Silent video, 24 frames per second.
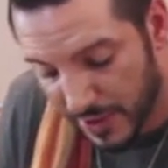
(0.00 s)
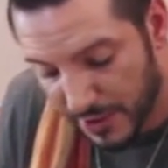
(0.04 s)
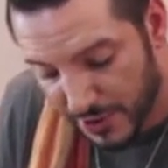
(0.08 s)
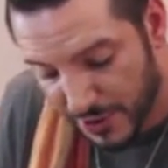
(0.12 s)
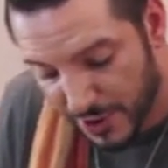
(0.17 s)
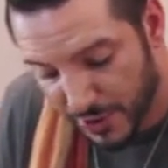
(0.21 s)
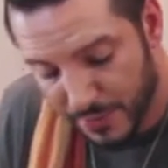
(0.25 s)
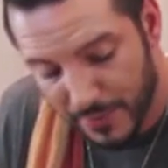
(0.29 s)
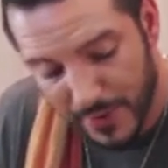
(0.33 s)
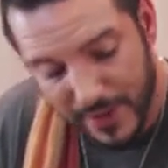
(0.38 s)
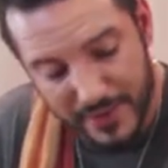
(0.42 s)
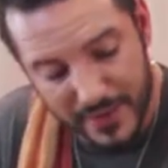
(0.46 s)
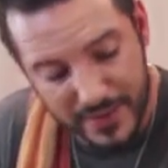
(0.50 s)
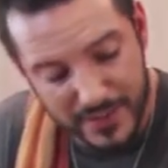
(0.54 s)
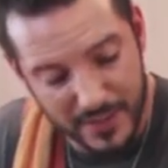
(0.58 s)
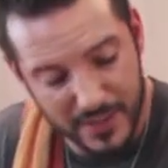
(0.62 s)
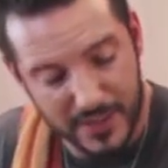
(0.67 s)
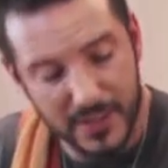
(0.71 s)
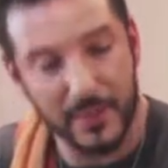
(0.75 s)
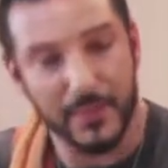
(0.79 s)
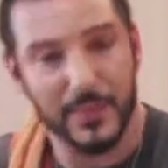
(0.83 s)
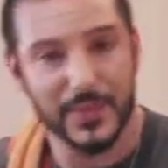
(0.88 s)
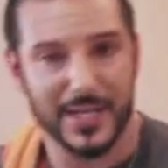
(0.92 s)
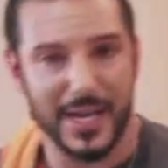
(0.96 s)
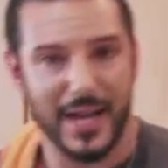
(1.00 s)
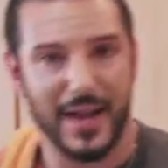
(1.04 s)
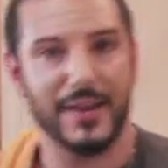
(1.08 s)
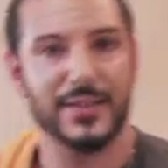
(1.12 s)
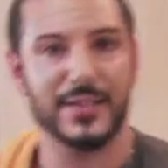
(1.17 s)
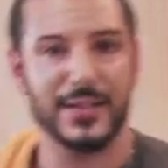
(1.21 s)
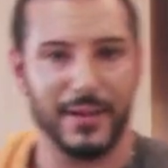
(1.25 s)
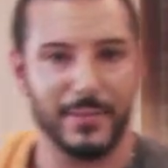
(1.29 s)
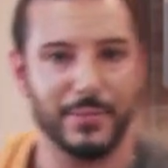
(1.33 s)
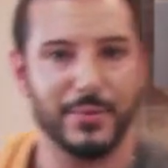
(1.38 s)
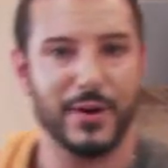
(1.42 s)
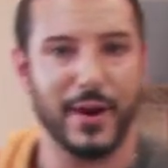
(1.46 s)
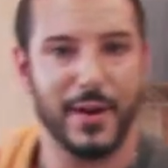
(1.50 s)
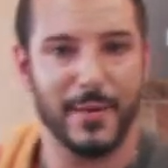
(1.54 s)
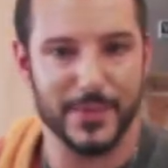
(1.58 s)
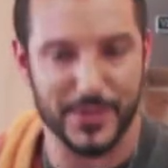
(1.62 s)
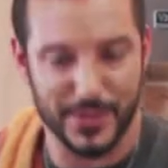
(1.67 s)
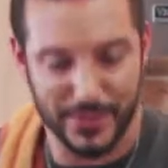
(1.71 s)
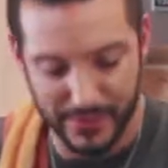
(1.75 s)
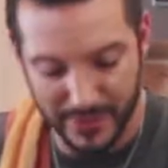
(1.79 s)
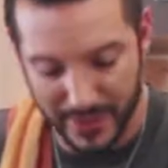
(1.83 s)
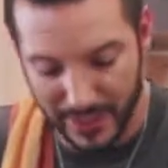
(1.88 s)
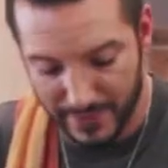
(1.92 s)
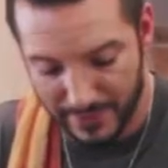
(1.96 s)
You bring this to someone's house, I promise
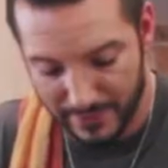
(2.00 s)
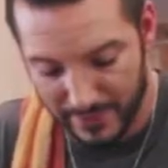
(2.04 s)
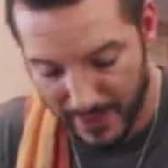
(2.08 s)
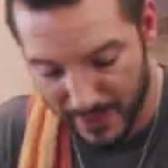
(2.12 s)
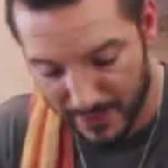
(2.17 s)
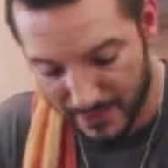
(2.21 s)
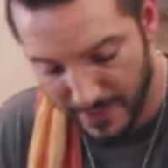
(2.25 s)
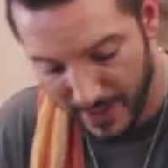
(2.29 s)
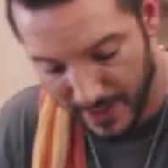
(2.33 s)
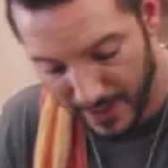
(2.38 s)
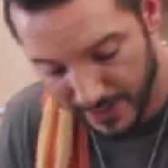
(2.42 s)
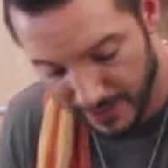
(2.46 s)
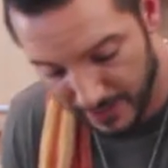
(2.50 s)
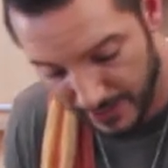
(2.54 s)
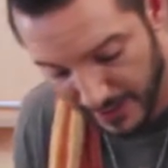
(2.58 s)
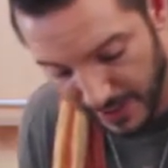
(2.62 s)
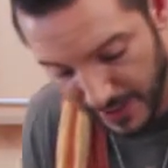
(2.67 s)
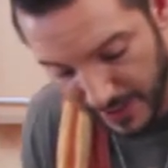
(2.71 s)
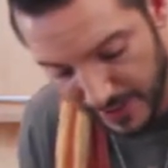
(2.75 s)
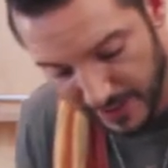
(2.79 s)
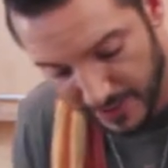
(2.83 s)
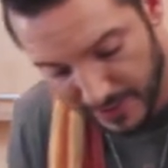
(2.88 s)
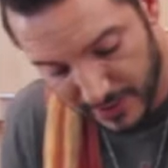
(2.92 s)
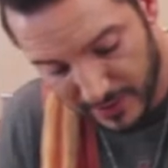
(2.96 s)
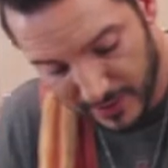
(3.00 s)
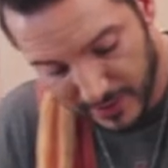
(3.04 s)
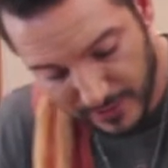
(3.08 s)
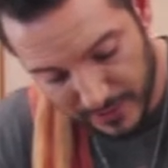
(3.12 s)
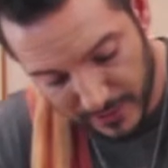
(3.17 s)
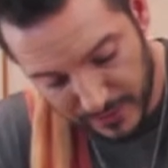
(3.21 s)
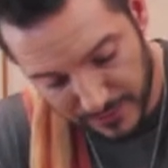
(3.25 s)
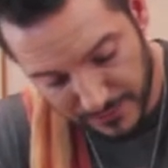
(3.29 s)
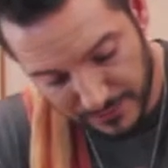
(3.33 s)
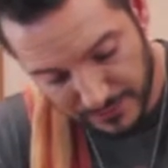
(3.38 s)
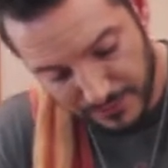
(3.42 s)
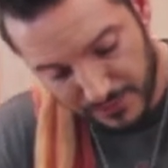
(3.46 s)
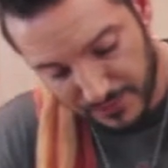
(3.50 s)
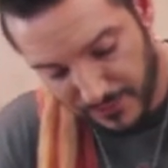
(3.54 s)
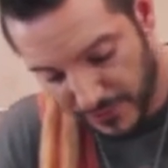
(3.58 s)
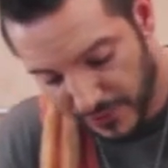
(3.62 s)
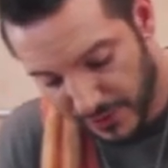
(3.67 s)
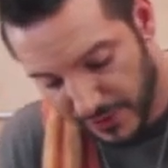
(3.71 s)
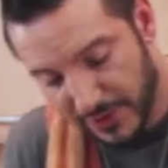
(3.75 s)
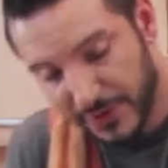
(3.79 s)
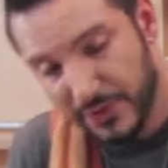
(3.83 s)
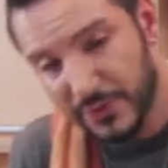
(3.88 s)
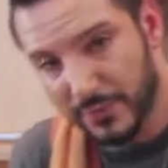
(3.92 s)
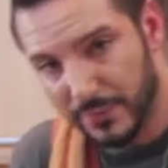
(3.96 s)
you, you'll get invited back, okay?
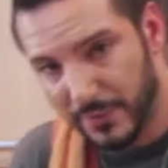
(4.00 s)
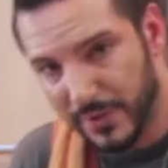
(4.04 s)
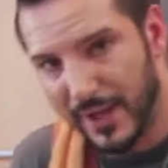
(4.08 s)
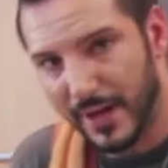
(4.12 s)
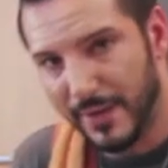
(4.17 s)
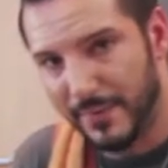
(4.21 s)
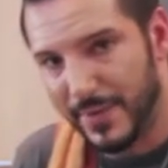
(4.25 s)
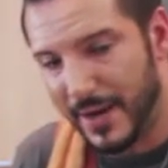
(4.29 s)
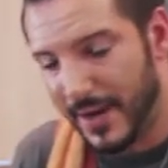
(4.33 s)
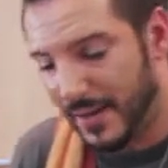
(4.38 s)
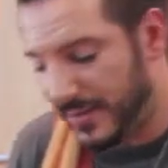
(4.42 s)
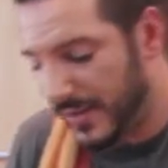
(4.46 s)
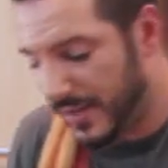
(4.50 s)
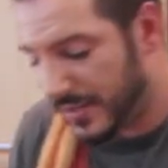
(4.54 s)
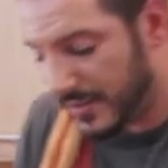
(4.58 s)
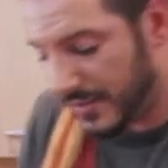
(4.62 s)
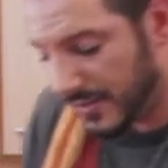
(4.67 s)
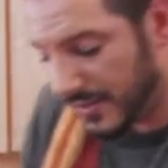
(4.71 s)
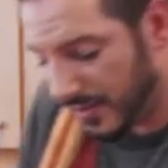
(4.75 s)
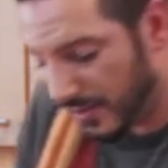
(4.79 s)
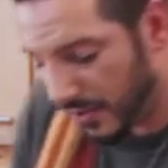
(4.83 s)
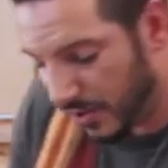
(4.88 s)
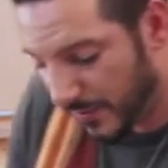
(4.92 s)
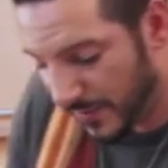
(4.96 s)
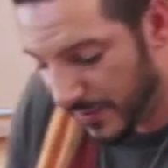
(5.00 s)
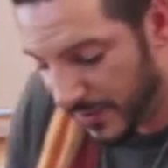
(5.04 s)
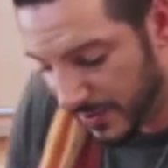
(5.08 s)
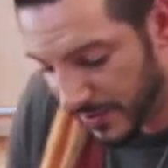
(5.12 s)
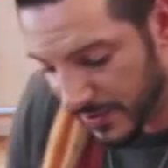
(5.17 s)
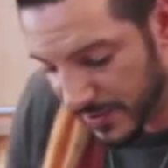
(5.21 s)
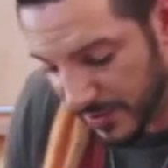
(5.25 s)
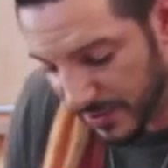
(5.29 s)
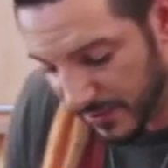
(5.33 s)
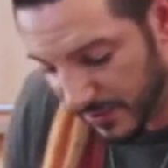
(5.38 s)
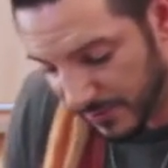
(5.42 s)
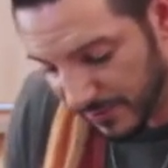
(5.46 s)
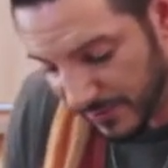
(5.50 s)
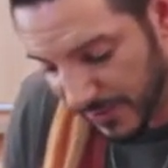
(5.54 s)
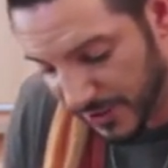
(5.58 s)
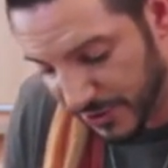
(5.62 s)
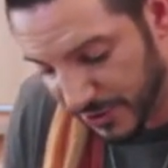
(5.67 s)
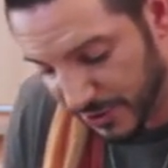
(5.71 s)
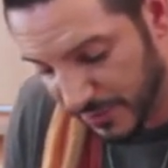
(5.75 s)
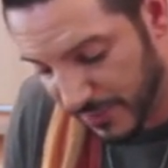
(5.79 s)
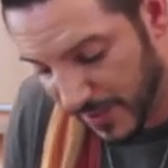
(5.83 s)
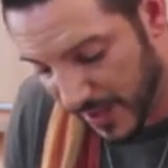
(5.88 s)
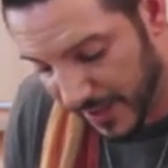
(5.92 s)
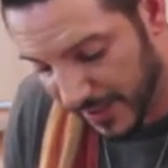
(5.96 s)
You could do a lot of bad things at their home and they'll still
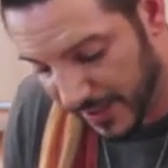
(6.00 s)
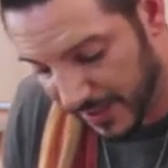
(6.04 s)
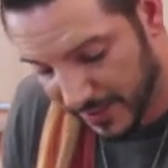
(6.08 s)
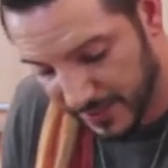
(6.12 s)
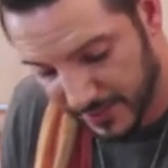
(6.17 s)
invite you back.